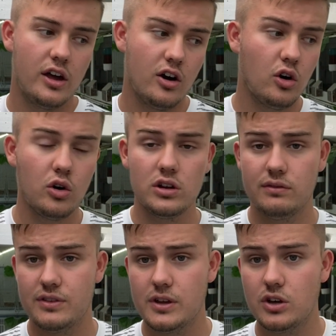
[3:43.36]
all
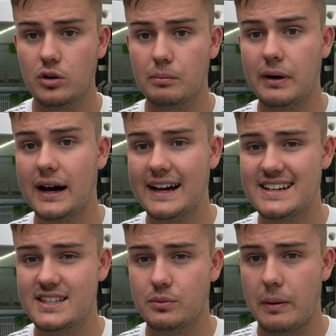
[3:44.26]
of the young
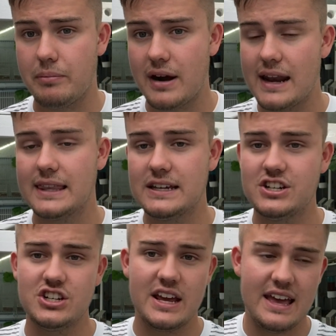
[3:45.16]
pieds that we've bred
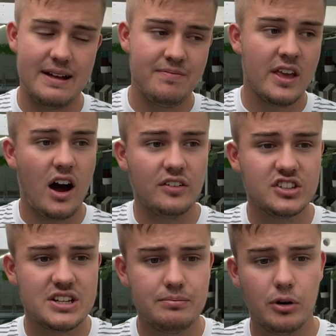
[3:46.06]
this year, on the
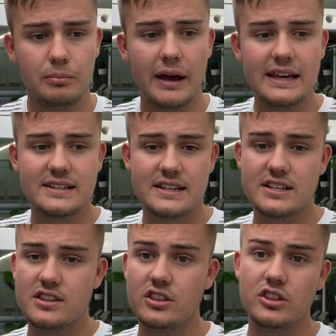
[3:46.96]
simple
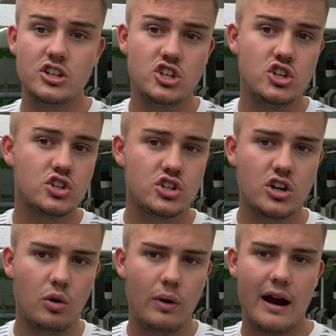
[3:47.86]
basis that they're just
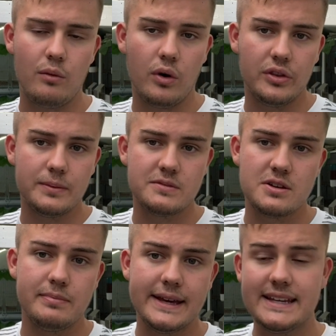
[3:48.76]
not where I want them
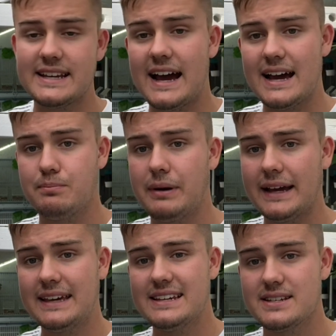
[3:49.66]
to be to add
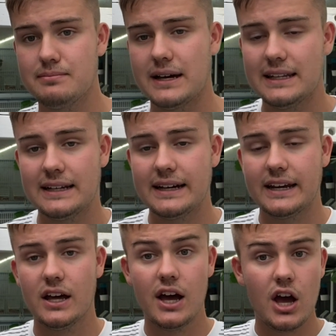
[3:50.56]
back into my
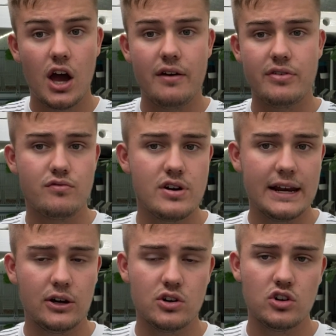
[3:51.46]
line of the
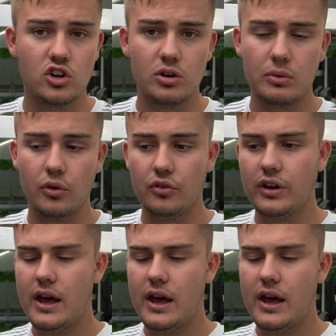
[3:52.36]
really good normals.